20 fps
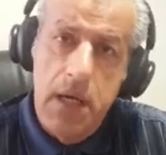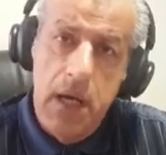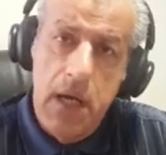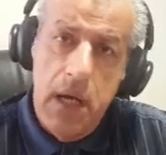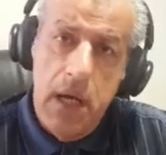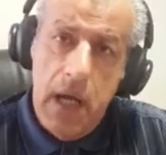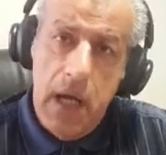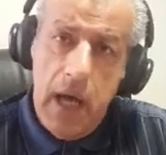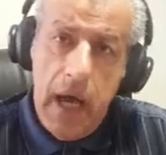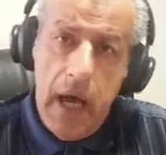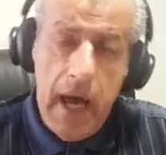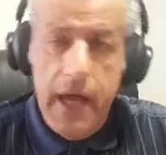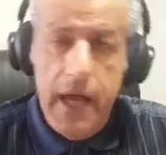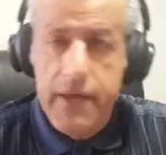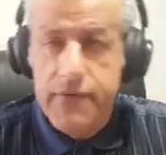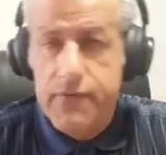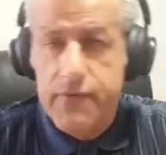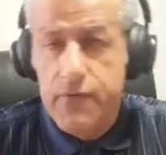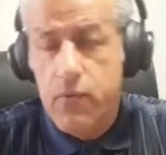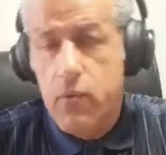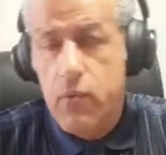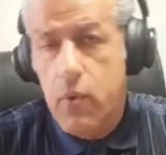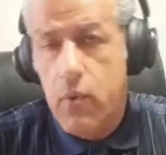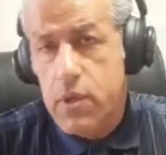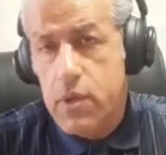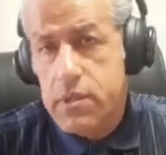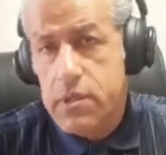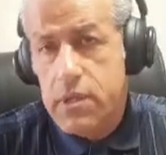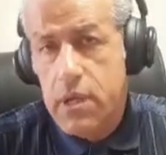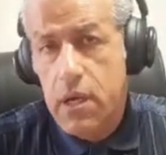And for
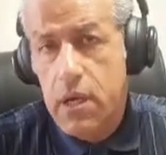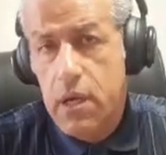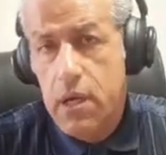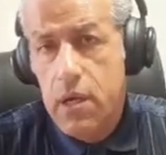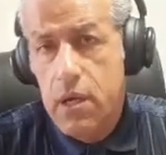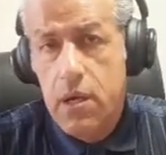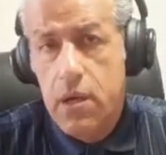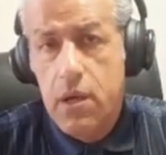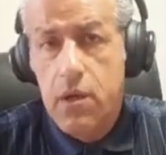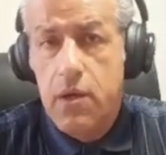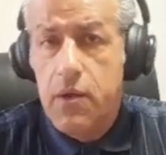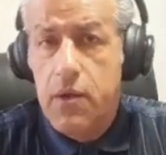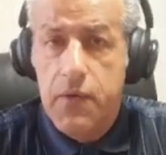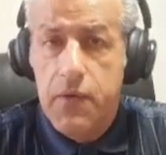water, we